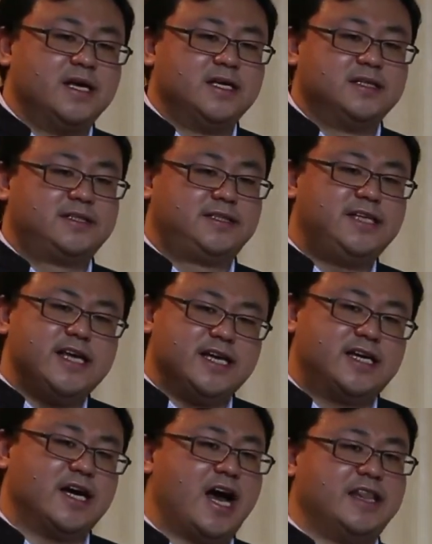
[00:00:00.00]

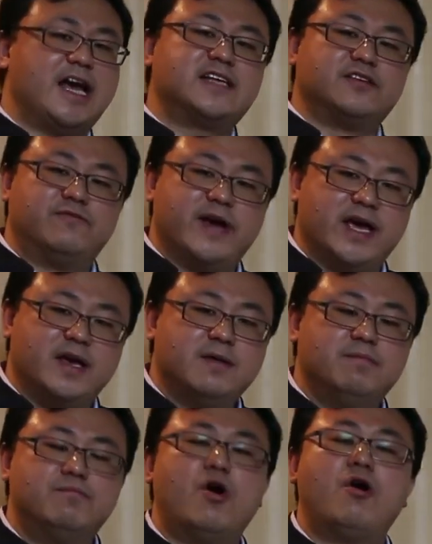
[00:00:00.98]
think another way,
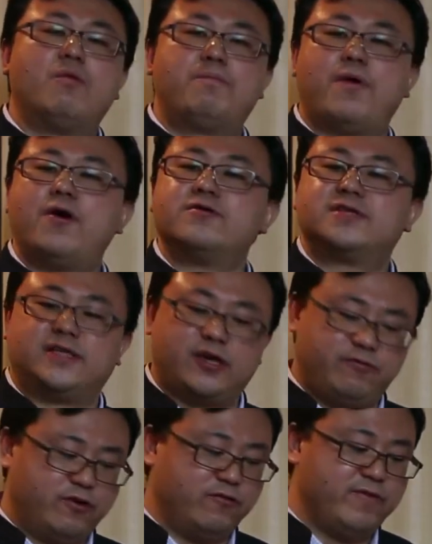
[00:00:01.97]
more
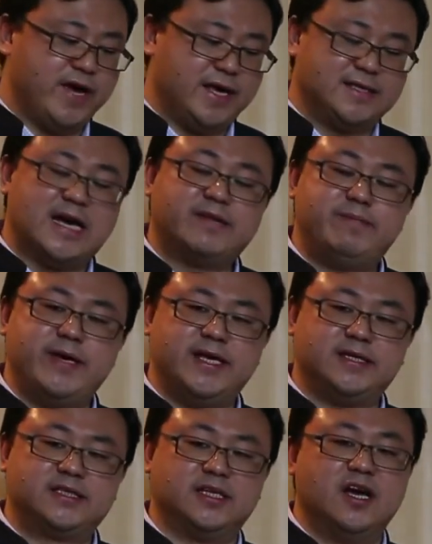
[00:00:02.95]
positive way. That
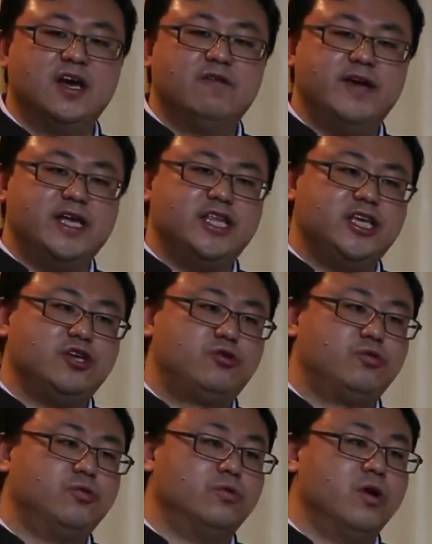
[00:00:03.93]
means we need
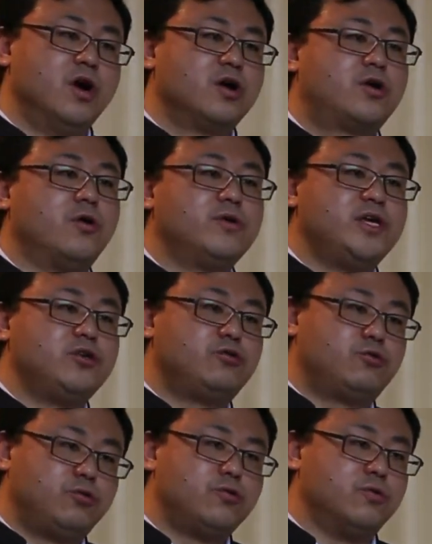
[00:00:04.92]
to go
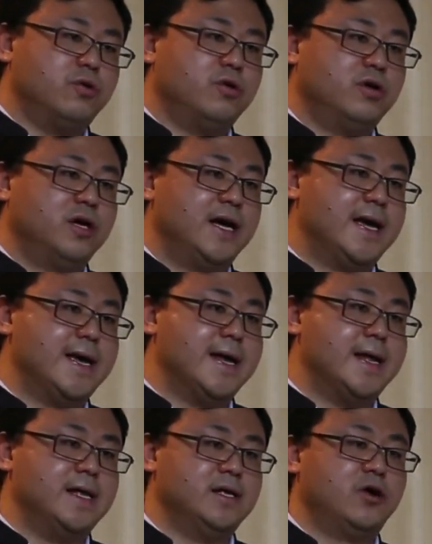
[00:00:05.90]
into
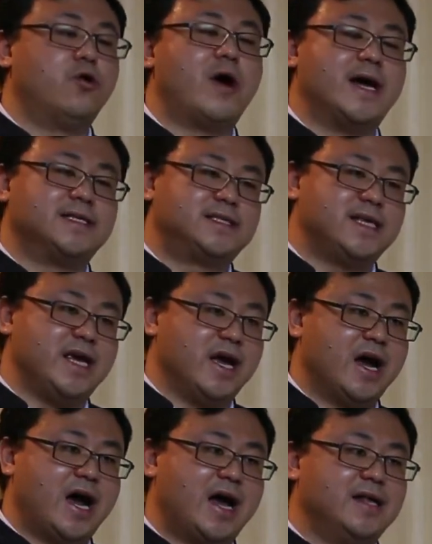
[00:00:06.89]

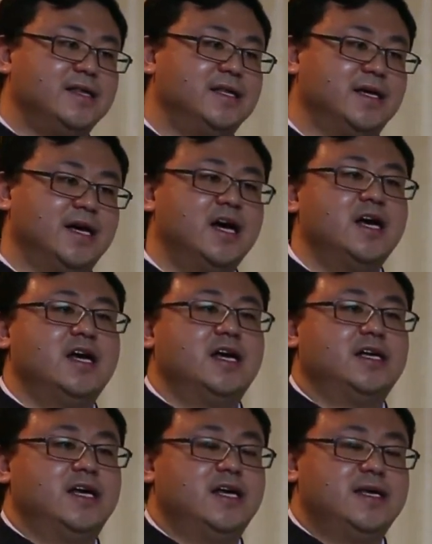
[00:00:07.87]
OIC and
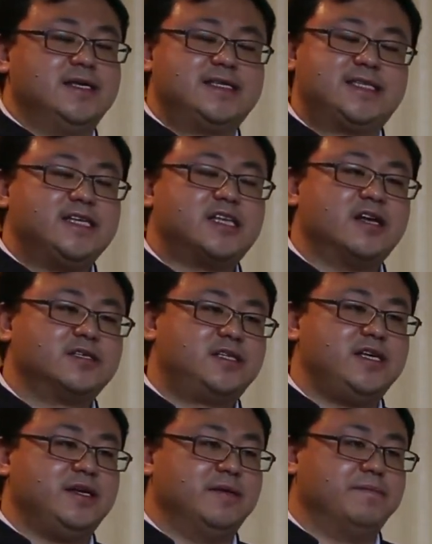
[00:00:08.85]
say
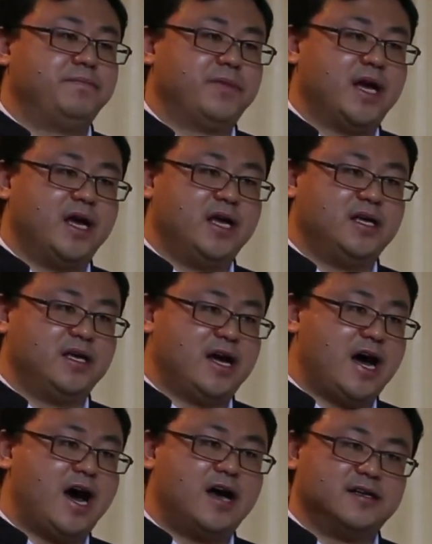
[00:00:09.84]
something
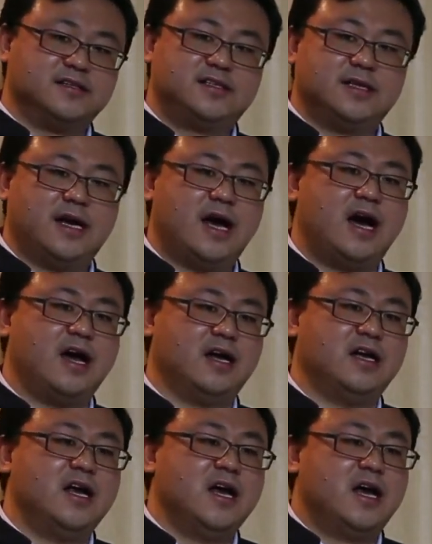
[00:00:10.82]
on
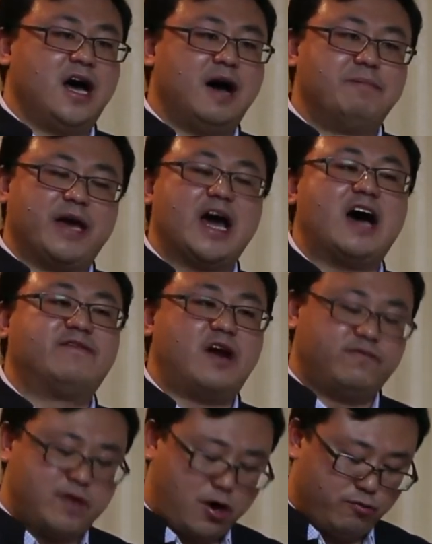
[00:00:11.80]
behalf
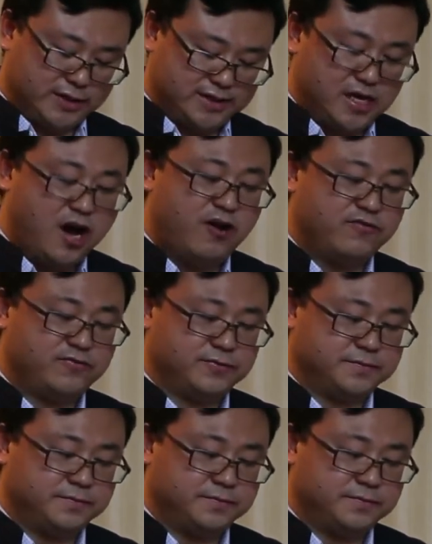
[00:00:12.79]
of ourselves.